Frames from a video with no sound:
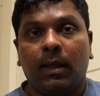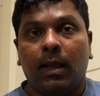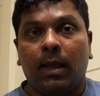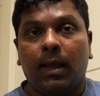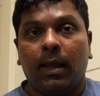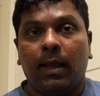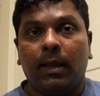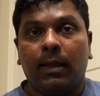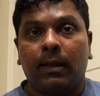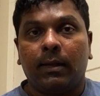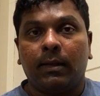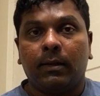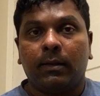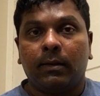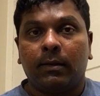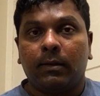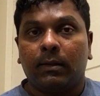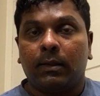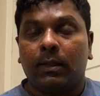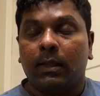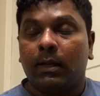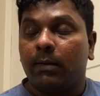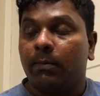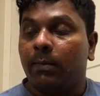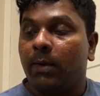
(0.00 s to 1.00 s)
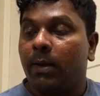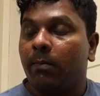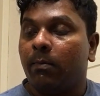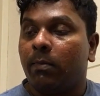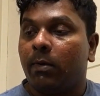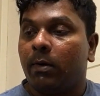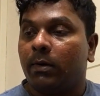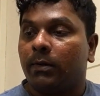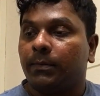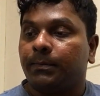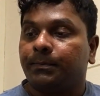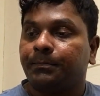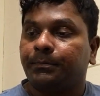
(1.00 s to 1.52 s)
And the,
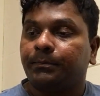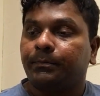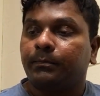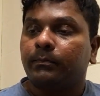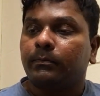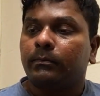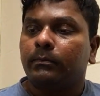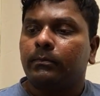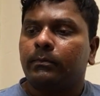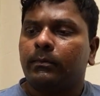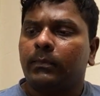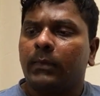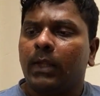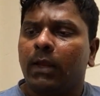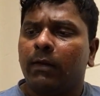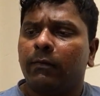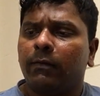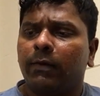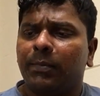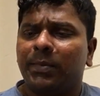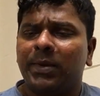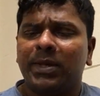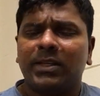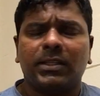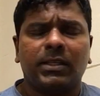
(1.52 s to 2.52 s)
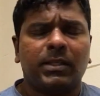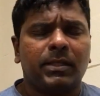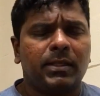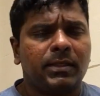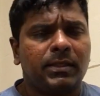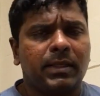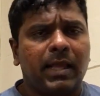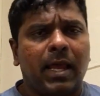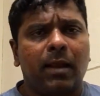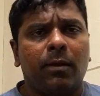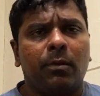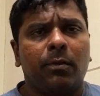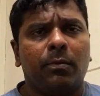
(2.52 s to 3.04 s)
remember, if a patient is
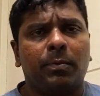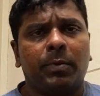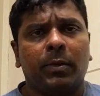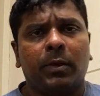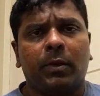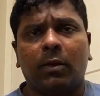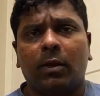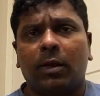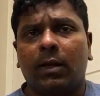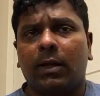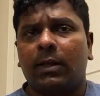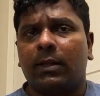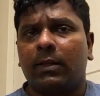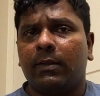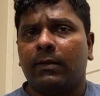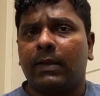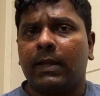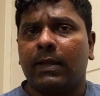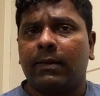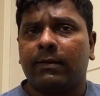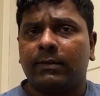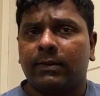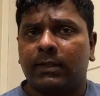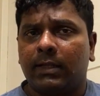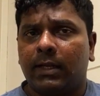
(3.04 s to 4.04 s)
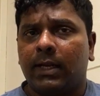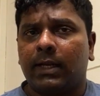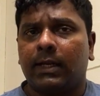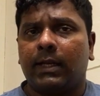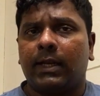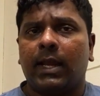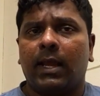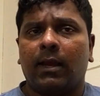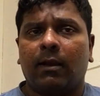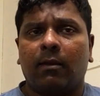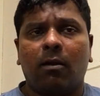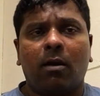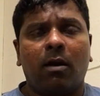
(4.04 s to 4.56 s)
allopurinol and he gets an
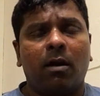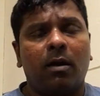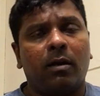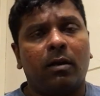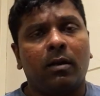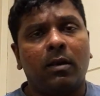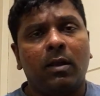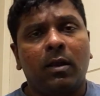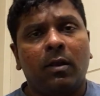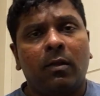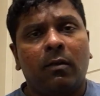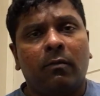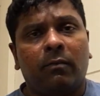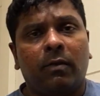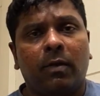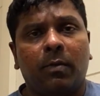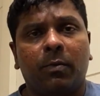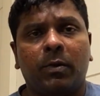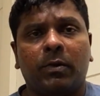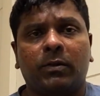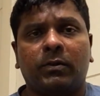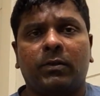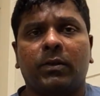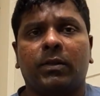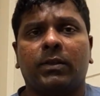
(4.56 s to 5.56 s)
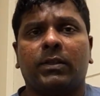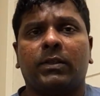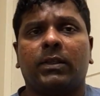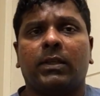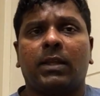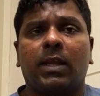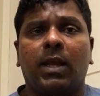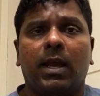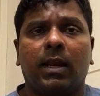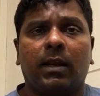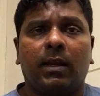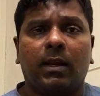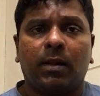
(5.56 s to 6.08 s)
attack, or
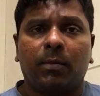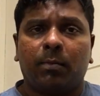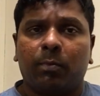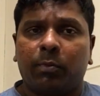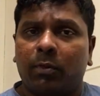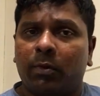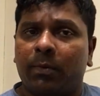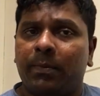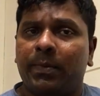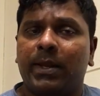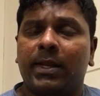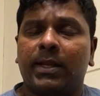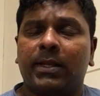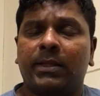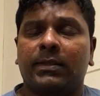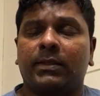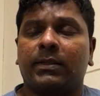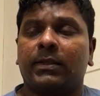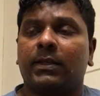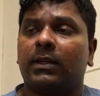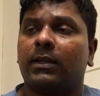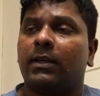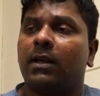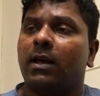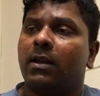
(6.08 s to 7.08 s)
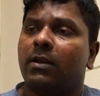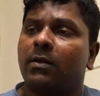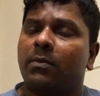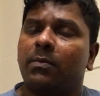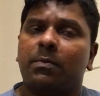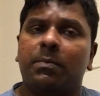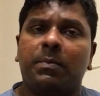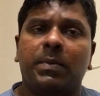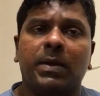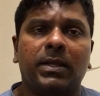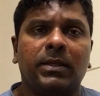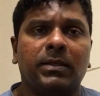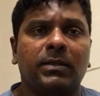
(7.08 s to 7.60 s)
febuxostat, or probenecid, or
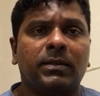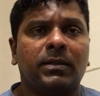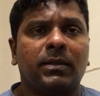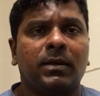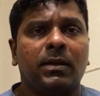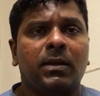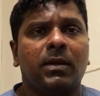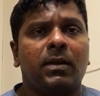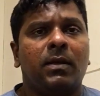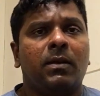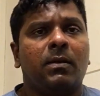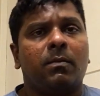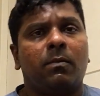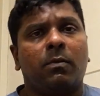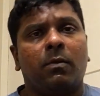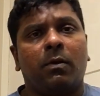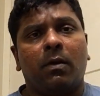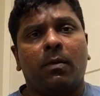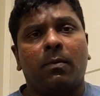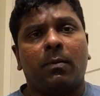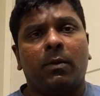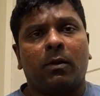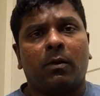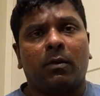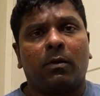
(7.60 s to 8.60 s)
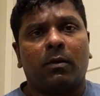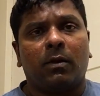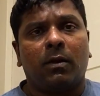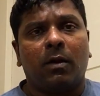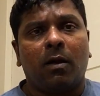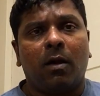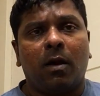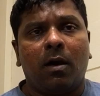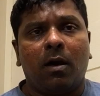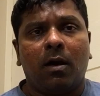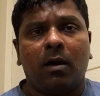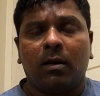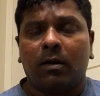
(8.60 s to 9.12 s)
benzbromarone,
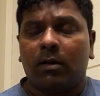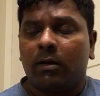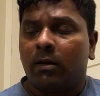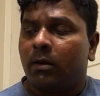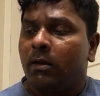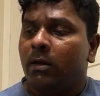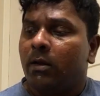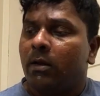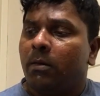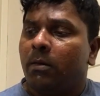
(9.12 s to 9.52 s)
or